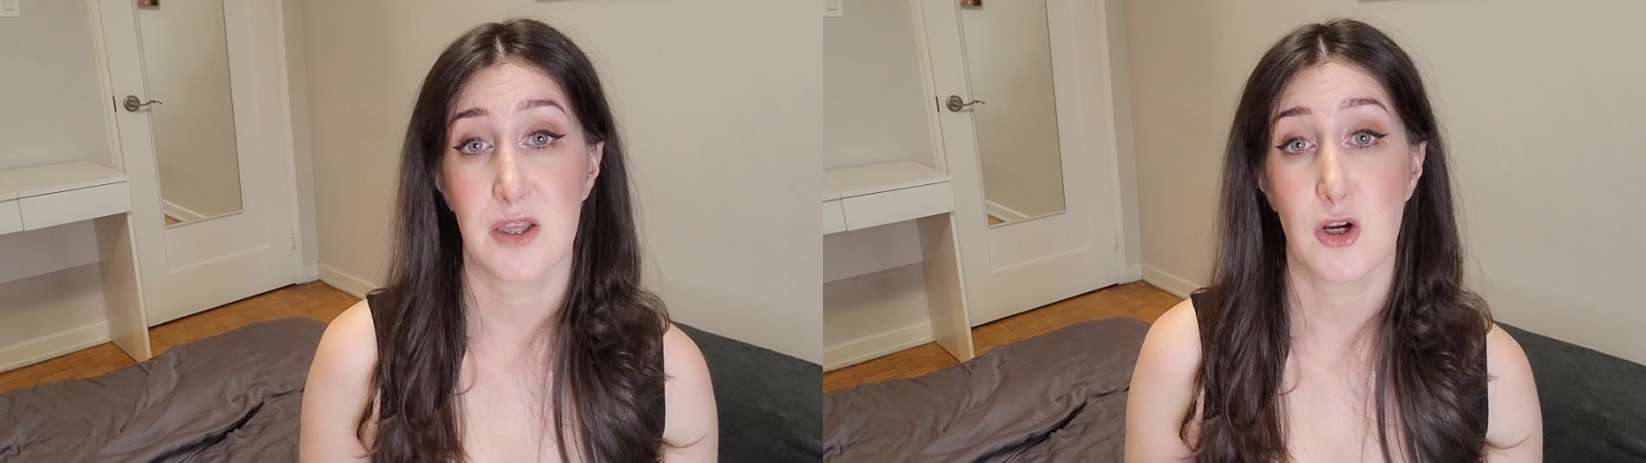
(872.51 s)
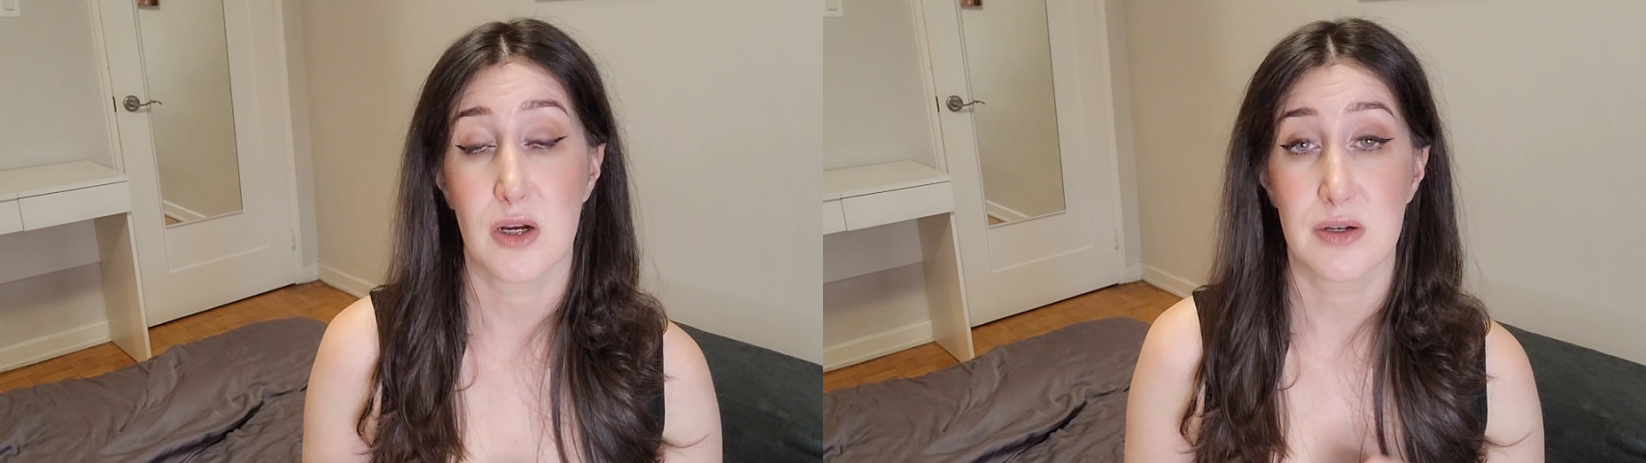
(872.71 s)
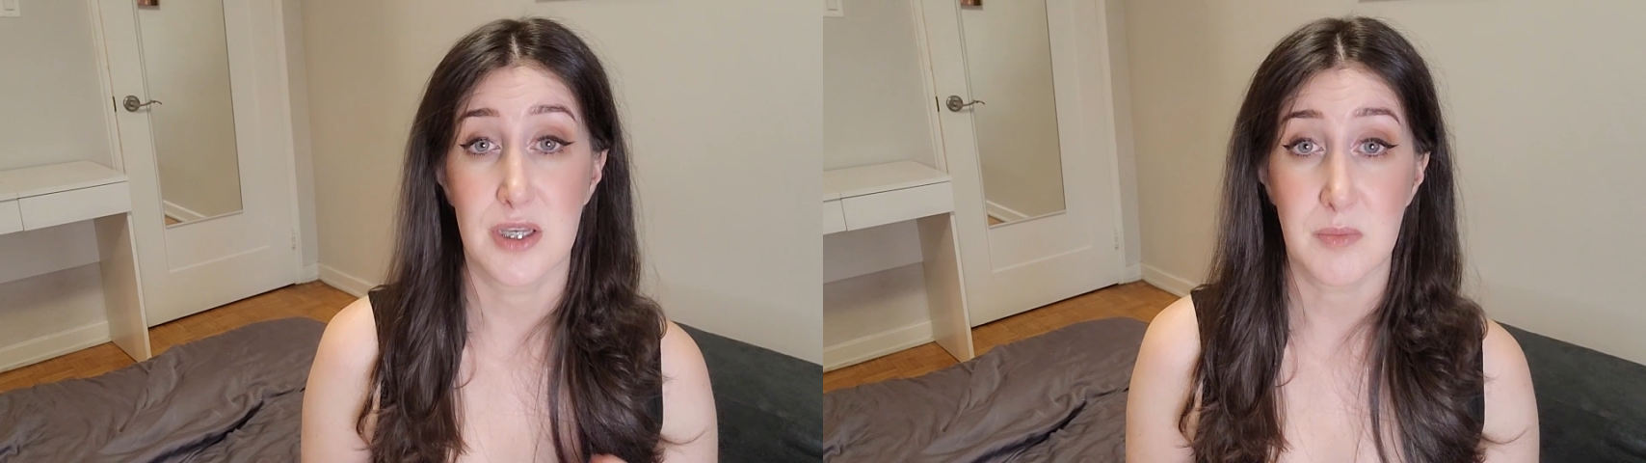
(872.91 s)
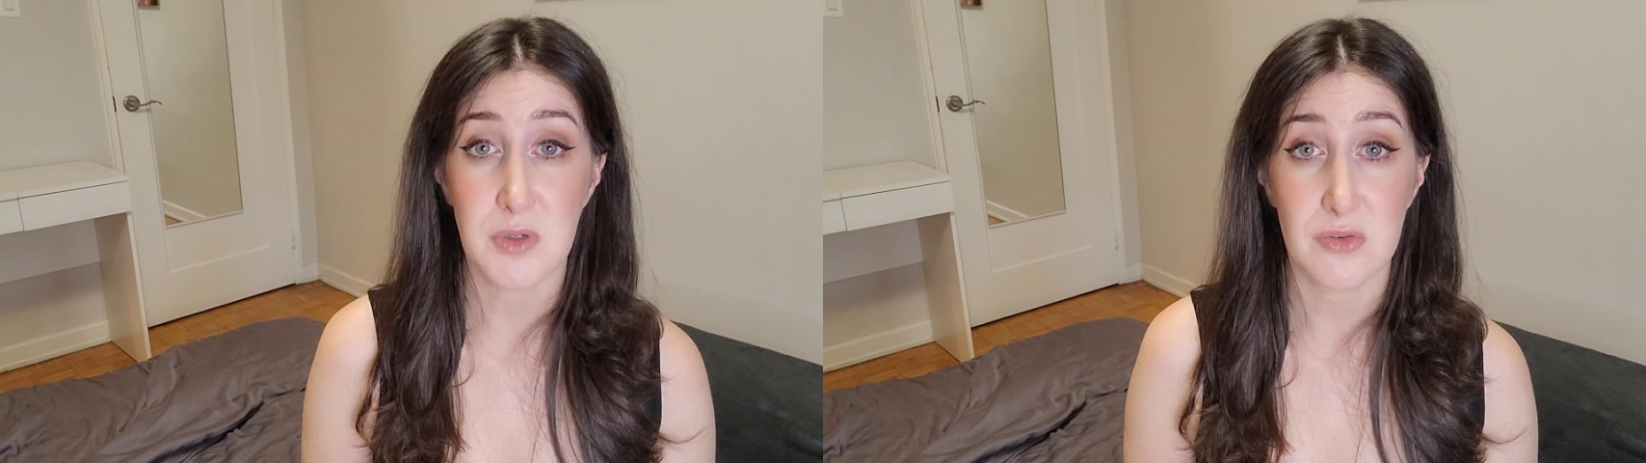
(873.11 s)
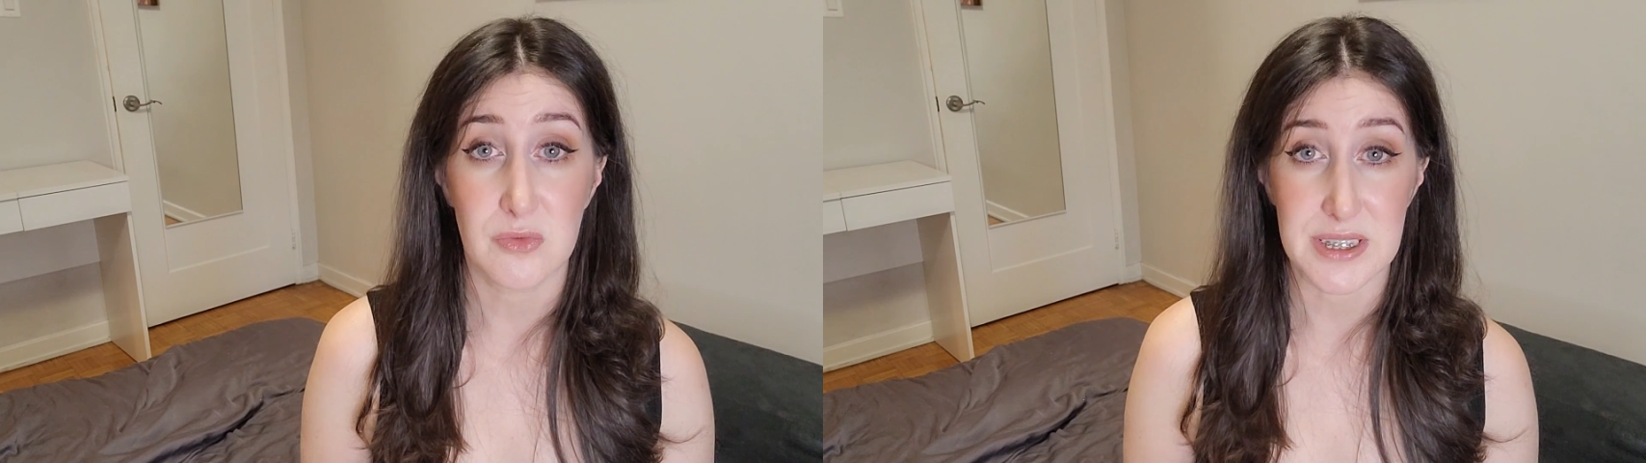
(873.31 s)
there are a
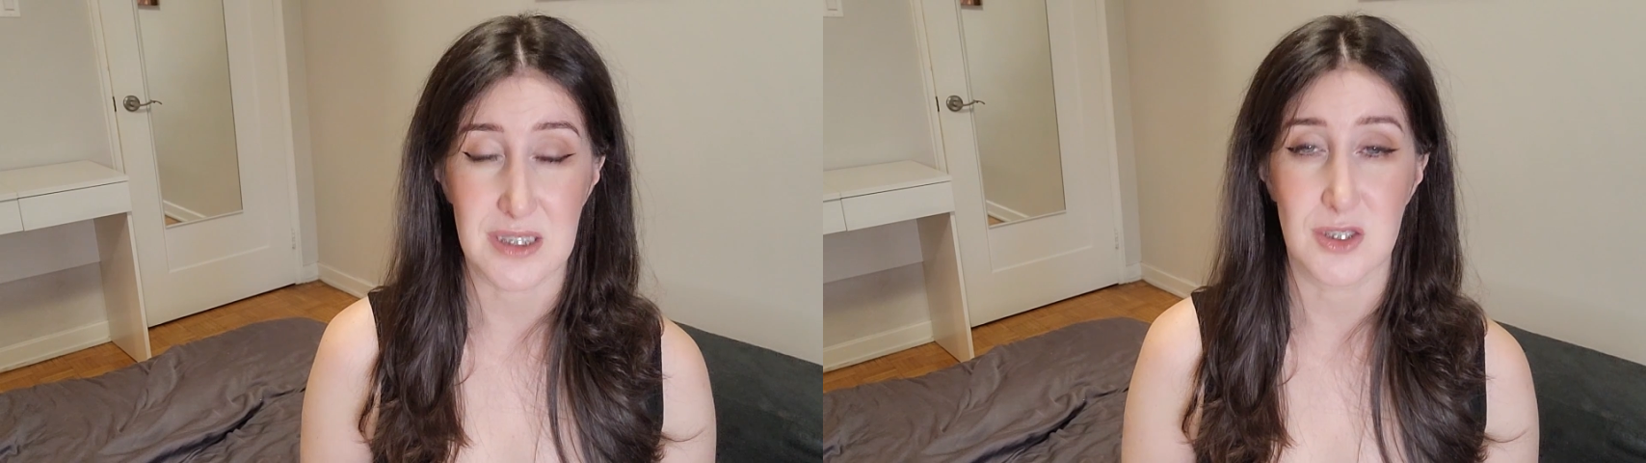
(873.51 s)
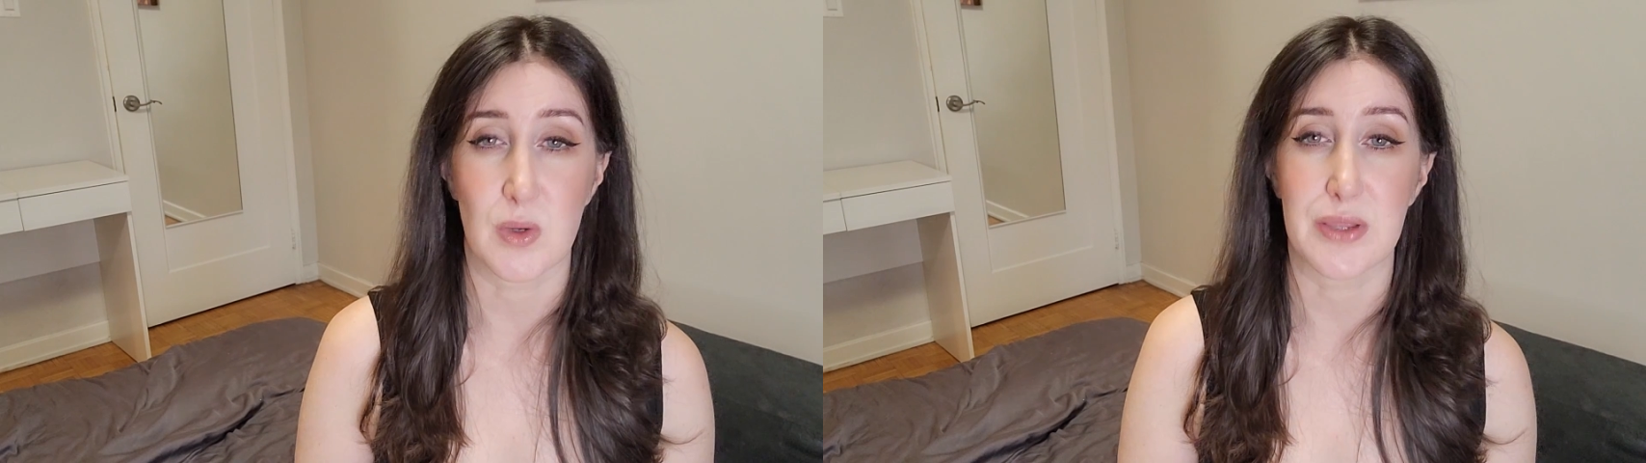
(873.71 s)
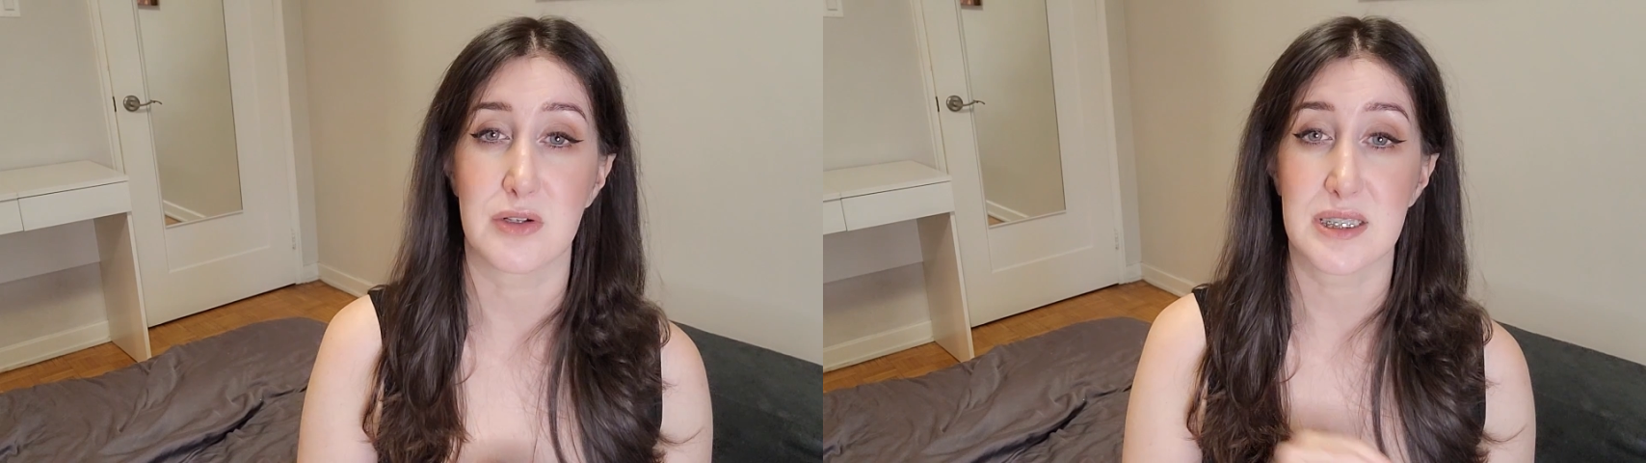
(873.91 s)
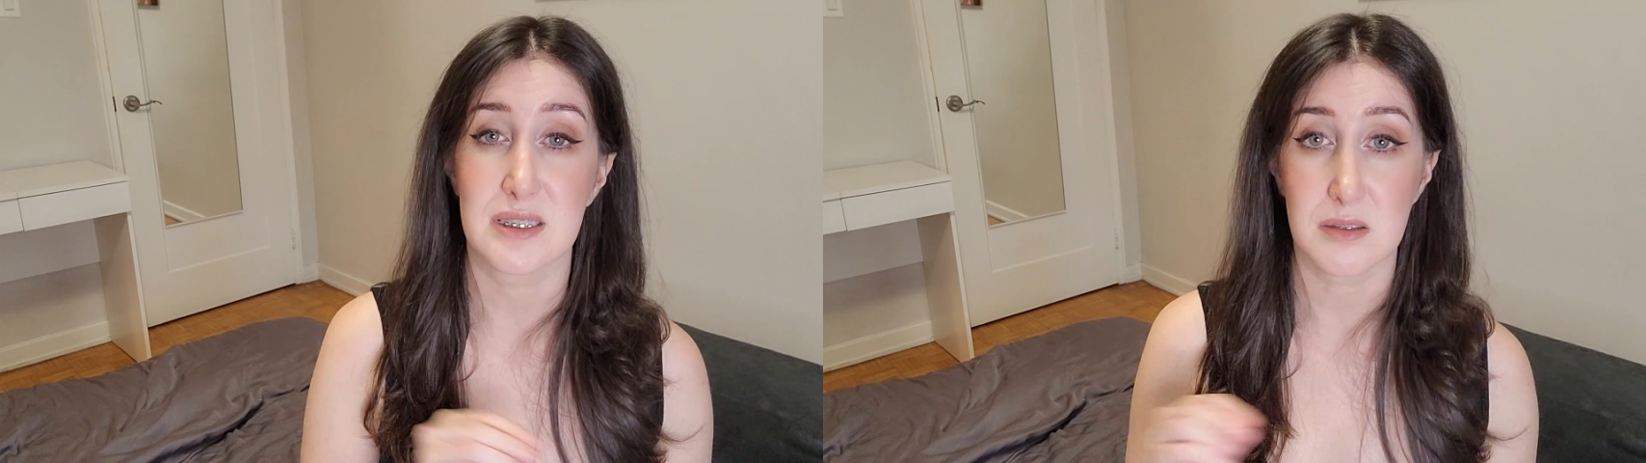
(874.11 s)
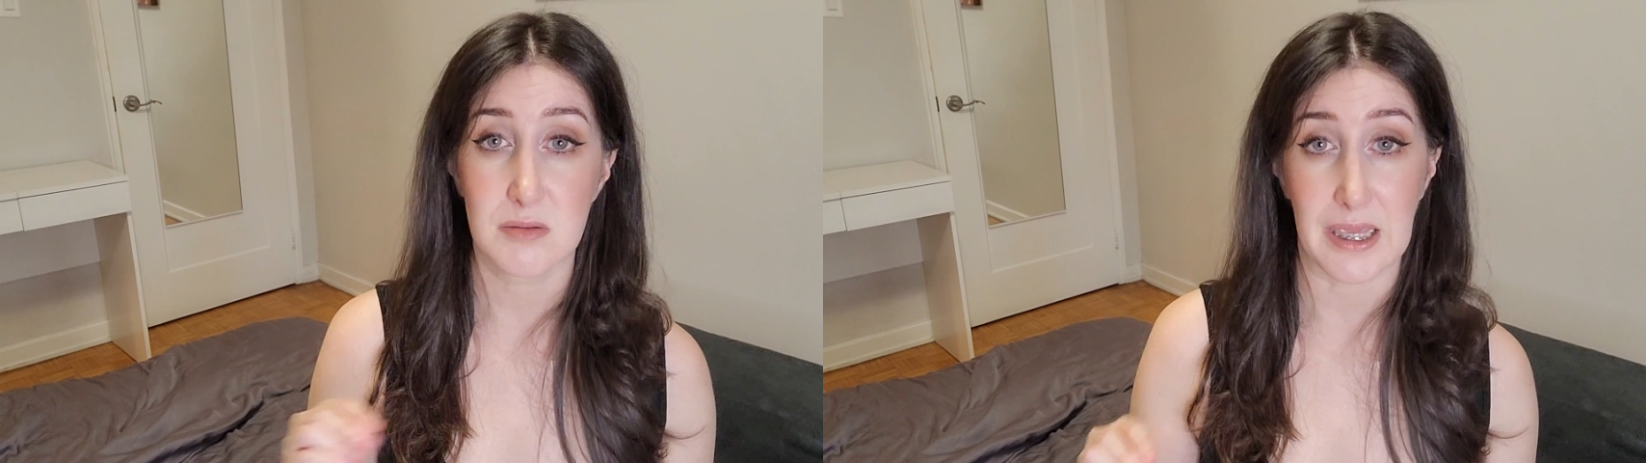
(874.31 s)
number of reasons why there
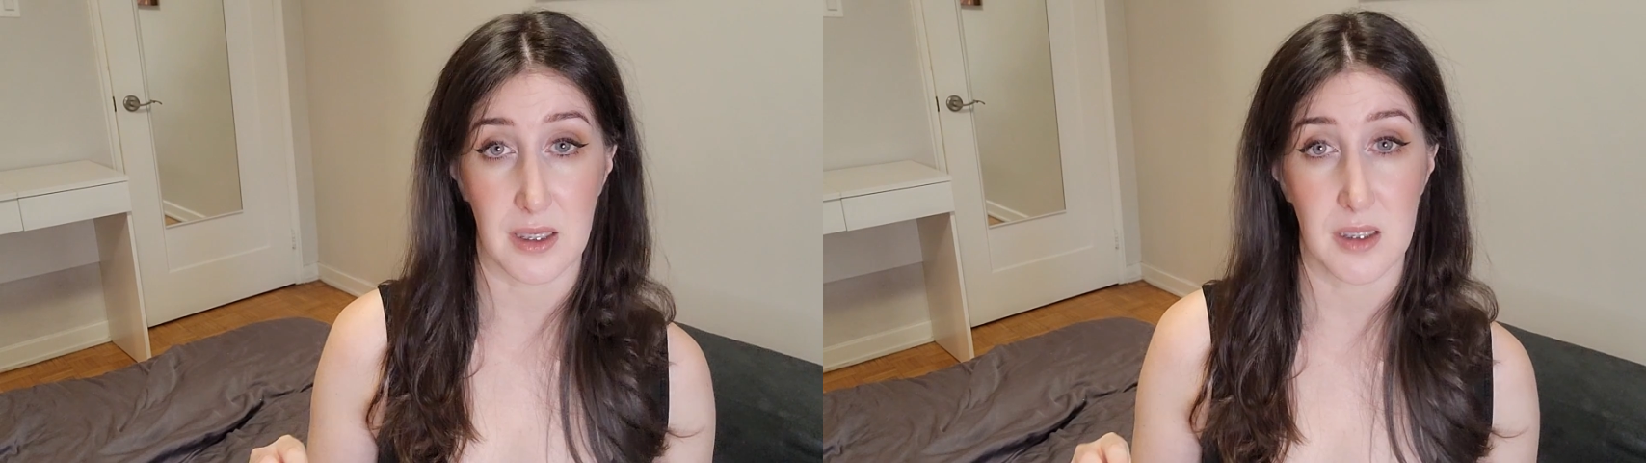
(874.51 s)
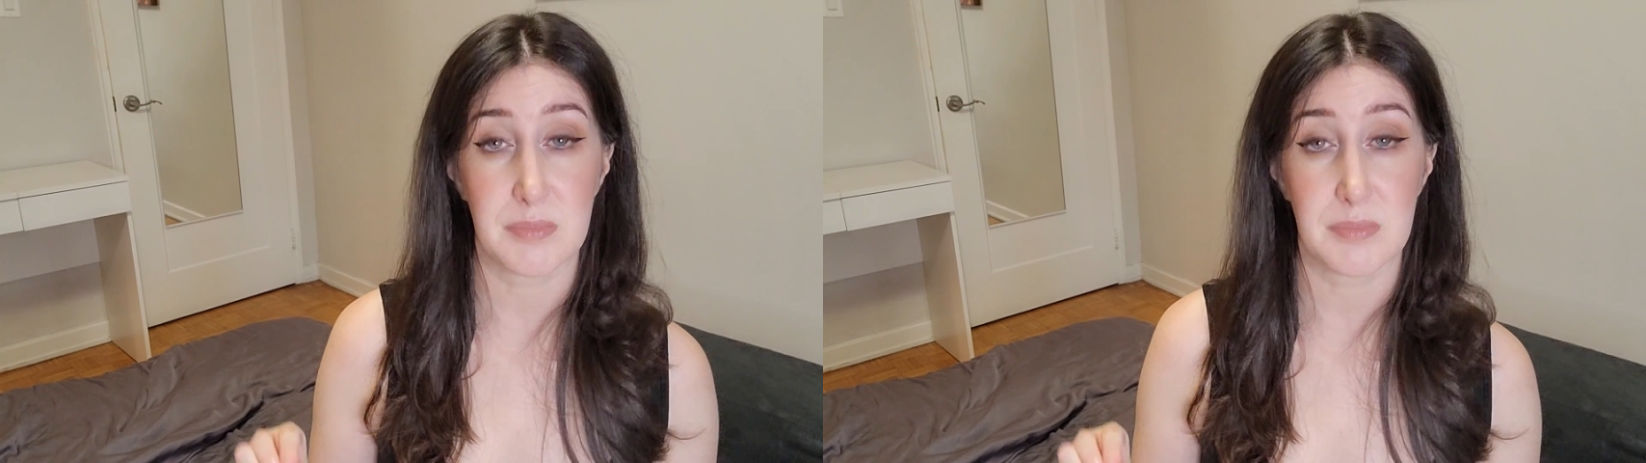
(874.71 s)
still can